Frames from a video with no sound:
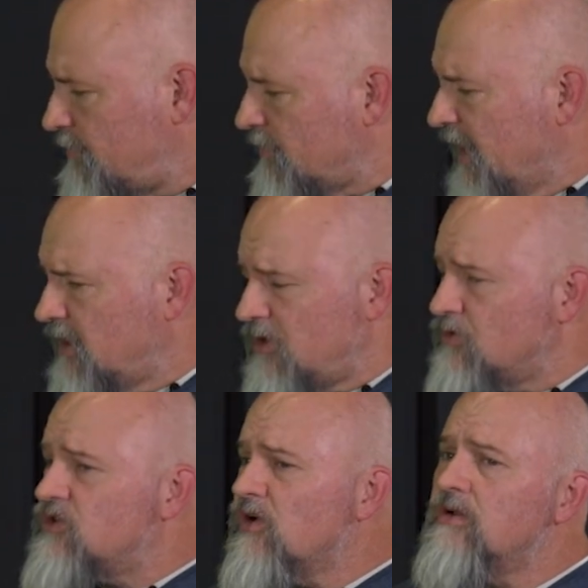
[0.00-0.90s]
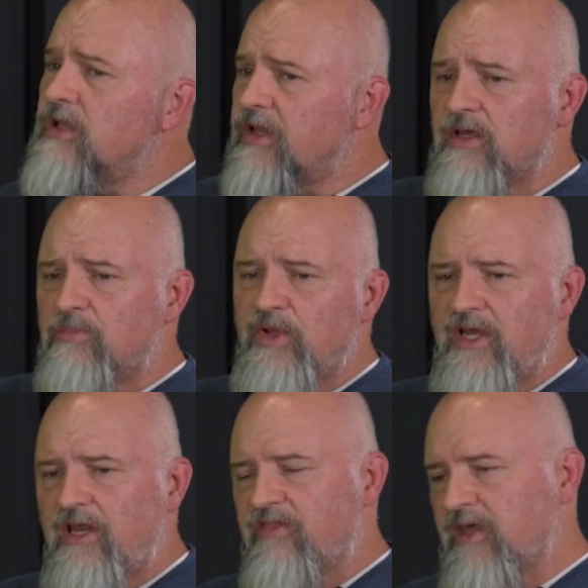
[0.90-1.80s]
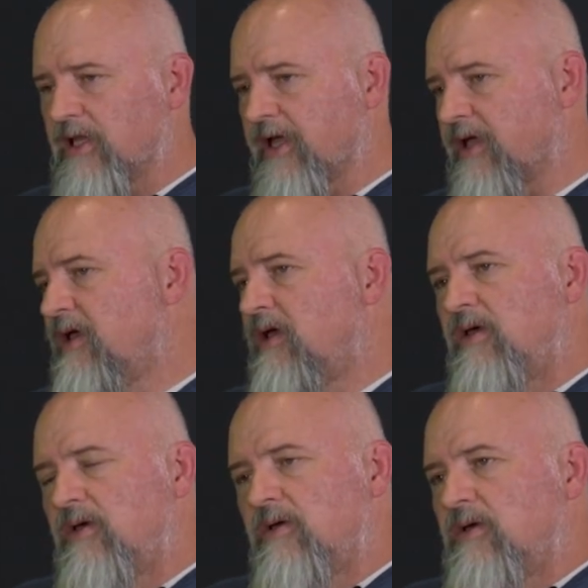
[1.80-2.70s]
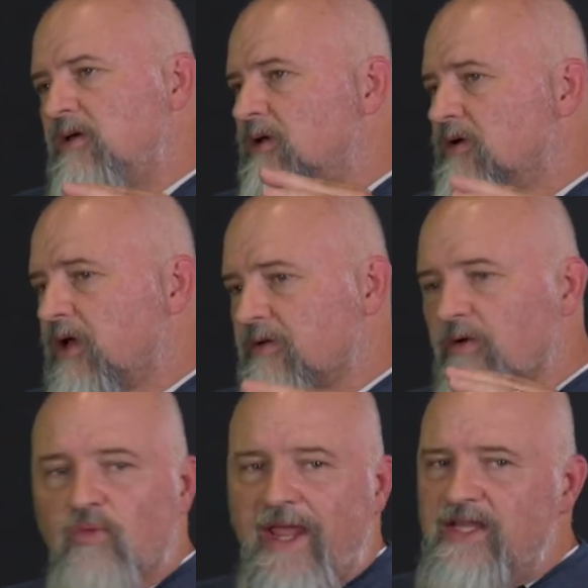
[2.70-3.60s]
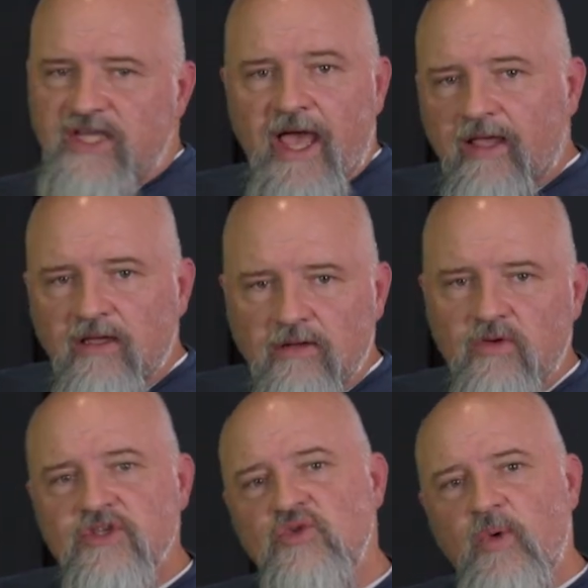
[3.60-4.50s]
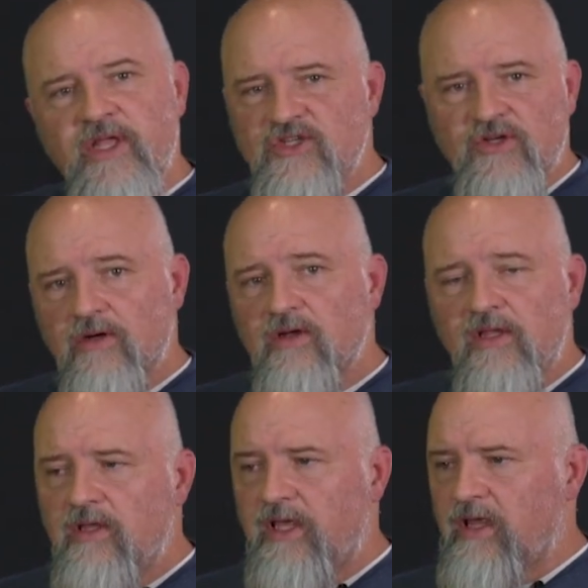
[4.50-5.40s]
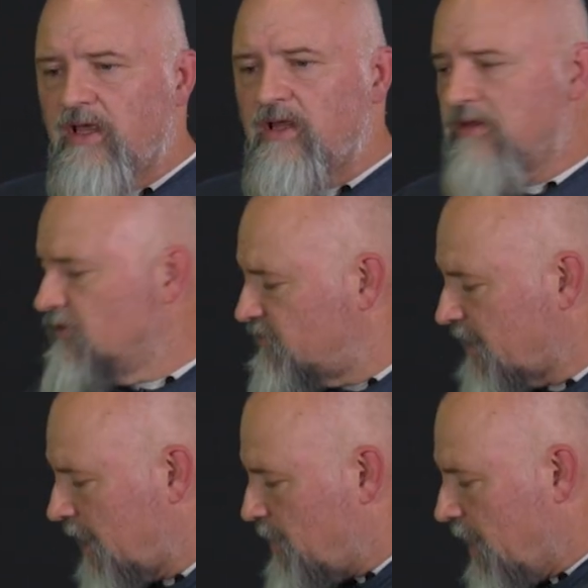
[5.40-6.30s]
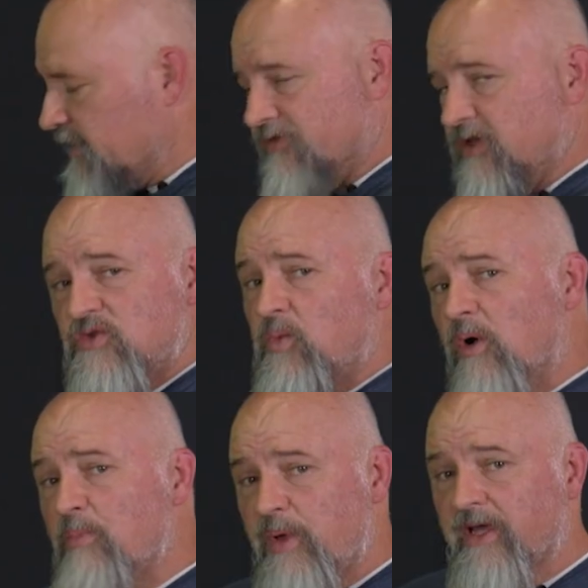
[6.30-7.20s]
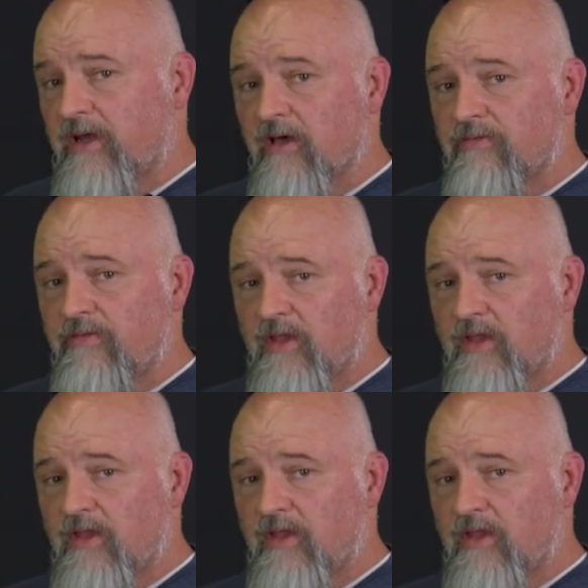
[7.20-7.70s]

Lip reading: and you certainly couldn't put anything like a rain jacket or a sweatshirt in those side pockets. They just weren't big enough.